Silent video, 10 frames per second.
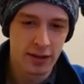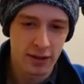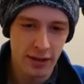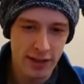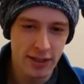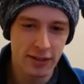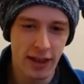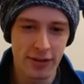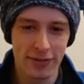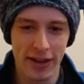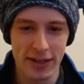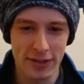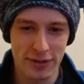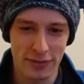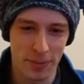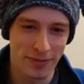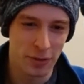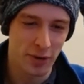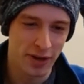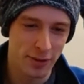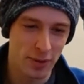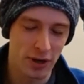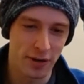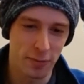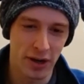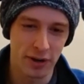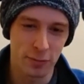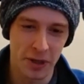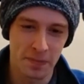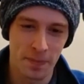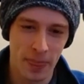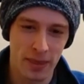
Collecting leather vests from everyone in the party wearing one,